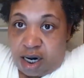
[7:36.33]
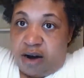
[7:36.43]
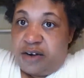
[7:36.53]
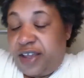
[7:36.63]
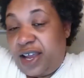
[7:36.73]

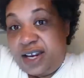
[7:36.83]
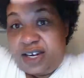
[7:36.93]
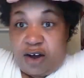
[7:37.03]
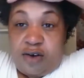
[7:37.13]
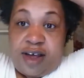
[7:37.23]
The only thing I
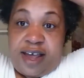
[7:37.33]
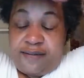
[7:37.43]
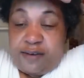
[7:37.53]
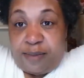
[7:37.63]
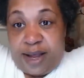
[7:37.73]
don't
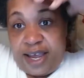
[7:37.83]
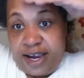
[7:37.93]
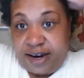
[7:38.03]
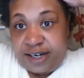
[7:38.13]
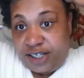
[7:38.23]
have on my
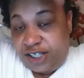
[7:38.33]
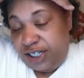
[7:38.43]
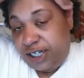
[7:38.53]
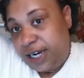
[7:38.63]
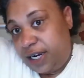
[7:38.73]
hair is
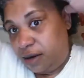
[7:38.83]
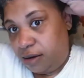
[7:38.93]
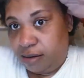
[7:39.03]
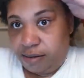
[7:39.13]
gel.